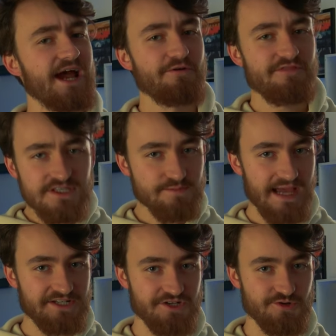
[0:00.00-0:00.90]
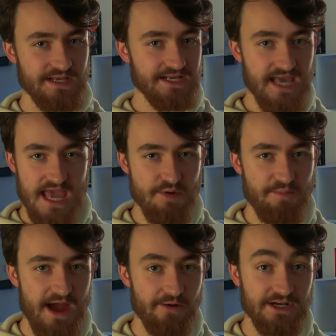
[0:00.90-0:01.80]
Now, this magic trick came
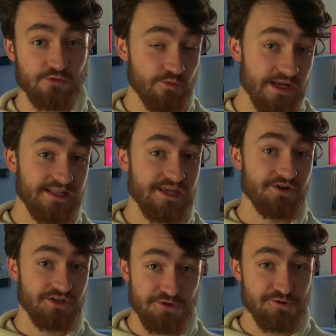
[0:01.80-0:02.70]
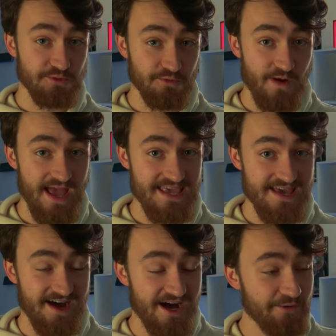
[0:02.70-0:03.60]
about in a really unusual way.
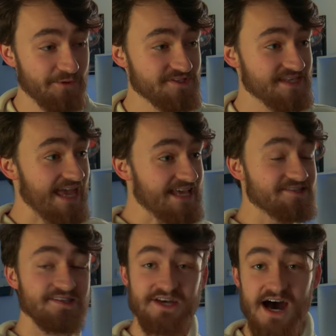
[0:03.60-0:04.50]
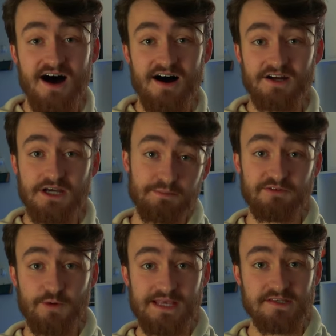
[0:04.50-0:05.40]
I was getting into the car a couple
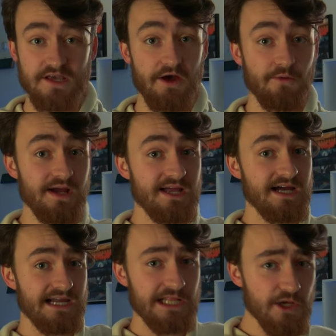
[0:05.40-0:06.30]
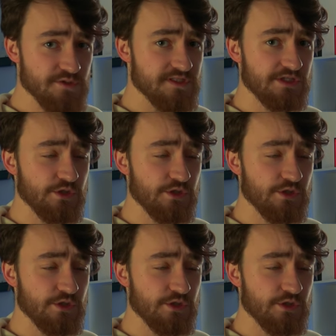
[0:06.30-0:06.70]
of weeks ago. I closed the